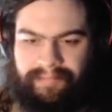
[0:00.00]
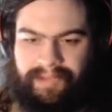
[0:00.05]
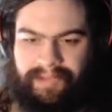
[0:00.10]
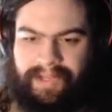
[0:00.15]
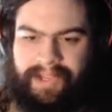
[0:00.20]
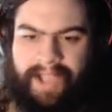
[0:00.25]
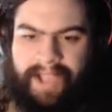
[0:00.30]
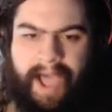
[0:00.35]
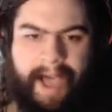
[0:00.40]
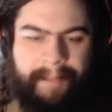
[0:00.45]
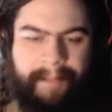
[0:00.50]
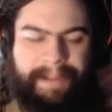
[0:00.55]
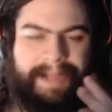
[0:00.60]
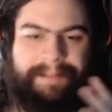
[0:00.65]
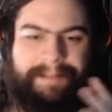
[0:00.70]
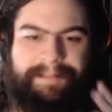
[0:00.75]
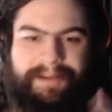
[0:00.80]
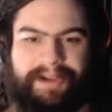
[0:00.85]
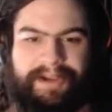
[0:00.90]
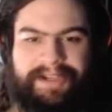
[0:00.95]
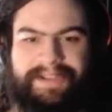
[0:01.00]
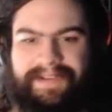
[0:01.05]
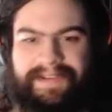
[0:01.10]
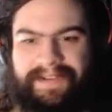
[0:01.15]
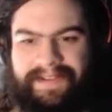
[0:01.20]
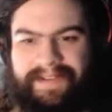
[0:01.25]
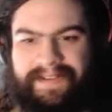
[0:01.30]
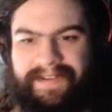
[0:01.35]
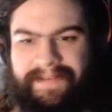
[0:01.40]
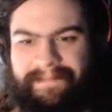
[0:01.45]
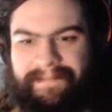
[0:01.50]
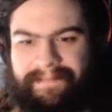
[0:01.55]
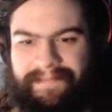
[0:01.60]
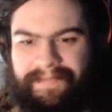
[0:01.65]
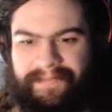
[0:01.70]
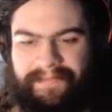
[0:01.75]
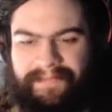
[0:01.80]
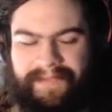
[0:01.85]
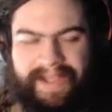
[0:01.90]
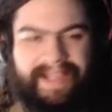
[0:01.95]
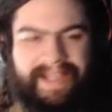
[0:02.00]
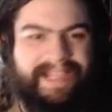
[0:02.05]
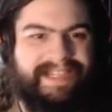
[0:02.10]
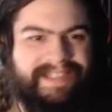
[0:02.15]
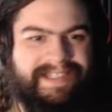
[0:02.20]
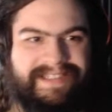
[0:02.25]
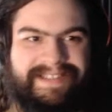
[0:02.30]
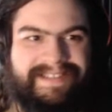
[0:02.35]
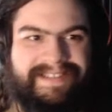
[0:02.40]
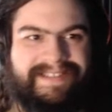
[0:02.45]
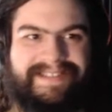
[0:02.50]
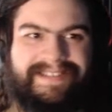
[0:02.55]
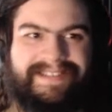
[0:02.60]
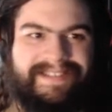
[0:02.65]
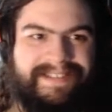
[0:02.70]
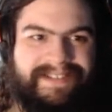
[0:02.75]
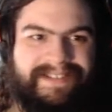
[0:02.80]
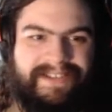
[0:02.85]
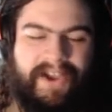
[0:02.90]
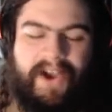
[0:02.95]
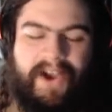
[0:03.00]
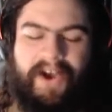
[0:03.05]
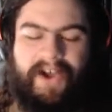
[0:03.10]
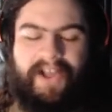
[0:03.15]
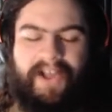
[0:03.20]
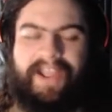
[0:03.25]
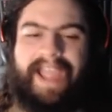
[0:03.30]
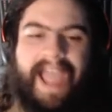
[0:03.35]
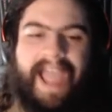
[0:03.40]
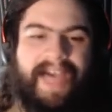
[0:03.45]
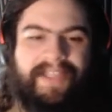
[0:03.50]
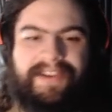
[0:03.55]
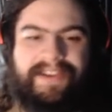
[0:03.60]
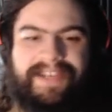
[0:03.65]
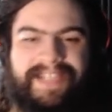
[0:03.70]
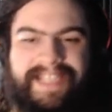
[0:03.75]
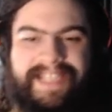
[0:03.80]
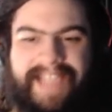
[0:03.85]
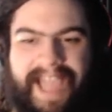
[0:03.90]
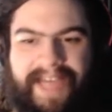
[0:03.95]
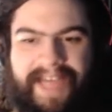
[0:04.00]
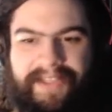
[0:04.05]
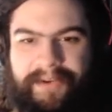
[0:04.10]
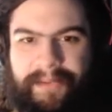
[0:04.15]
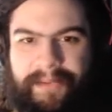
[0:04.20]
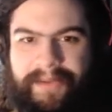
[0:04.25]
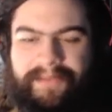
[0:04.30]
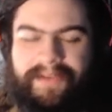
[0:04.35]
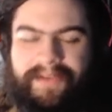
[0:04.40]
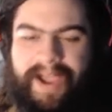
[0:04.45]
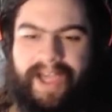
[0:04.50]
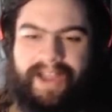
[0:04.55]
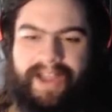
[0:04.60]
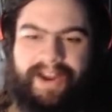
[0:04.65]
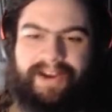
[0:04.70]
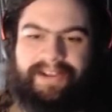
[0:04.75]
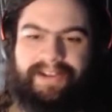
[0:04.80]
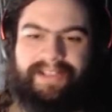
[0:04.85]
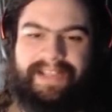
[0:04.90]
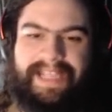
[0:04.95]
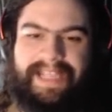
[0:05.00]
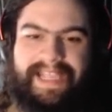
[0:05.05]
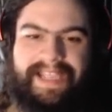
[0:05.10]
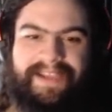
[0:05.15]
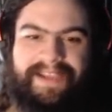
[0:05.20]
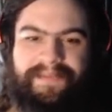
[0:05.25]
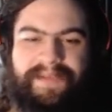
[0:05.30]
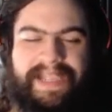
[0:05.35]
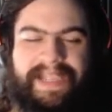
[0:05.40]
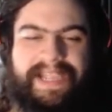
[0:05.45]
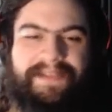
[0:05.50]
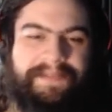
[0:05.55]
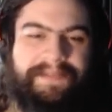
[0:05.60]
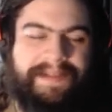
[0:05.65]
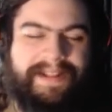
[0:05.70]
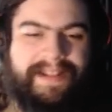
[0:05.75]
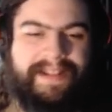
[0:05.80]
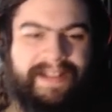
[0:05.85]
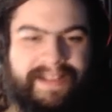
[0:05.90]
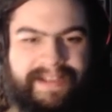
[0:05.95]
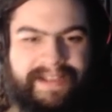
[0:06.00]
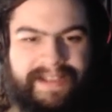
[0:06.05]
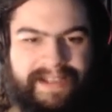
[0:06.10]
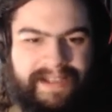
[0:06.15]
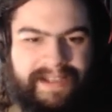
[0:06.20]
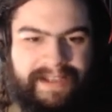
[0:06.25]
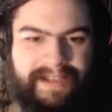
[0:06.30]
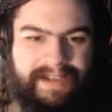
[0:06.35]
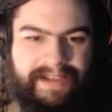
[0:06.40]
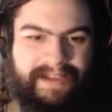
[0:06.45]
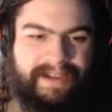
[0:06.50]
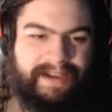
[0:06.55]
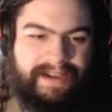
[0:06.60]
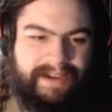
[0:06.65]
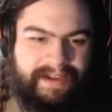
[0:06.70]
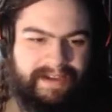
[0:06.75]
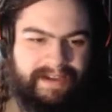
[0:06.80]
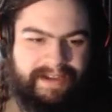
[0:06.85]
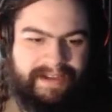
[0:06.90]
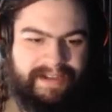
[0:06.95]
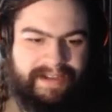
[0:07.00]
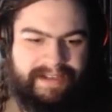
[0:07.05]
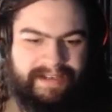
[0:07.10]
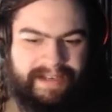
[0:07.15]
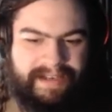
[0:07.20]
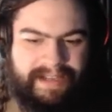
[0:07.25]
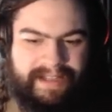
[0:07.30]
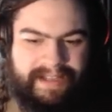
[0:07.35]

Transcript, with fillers: comic book villains all gathered together. We've got our League of Evil. Uh,